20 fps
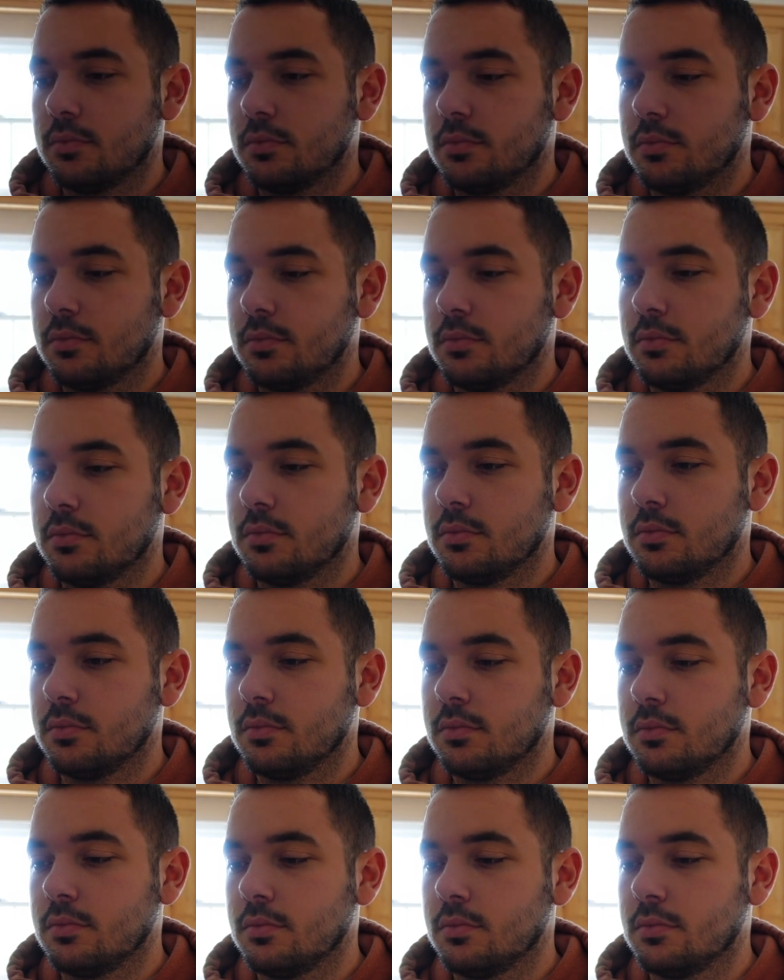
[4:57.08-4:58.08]
We hope to
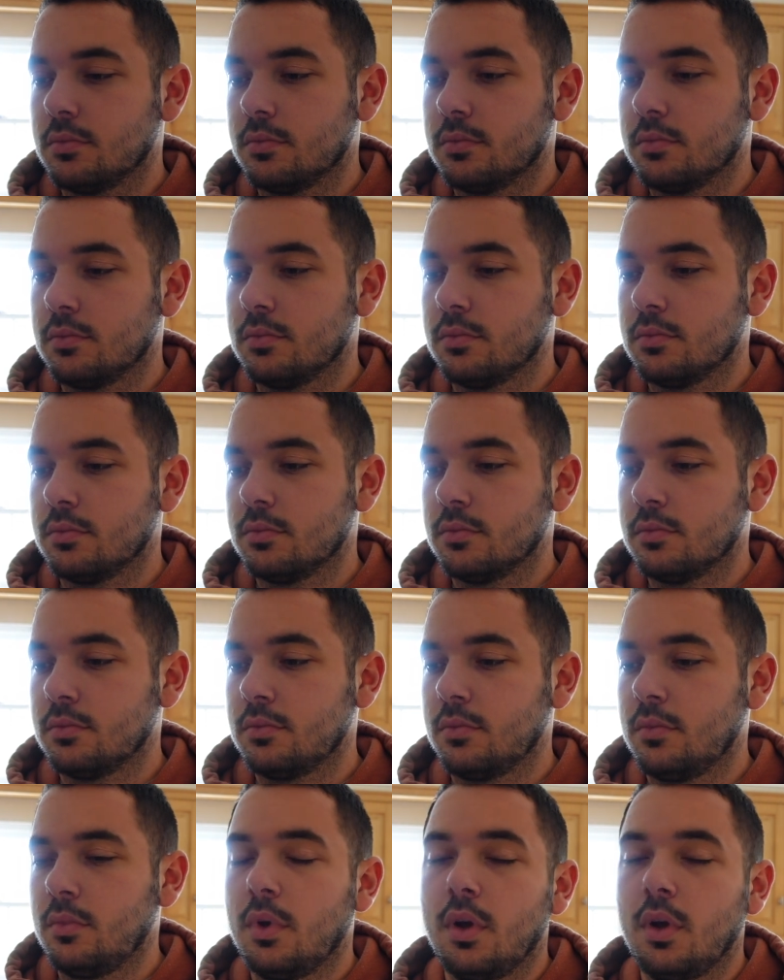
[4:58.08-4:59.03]
get your priority.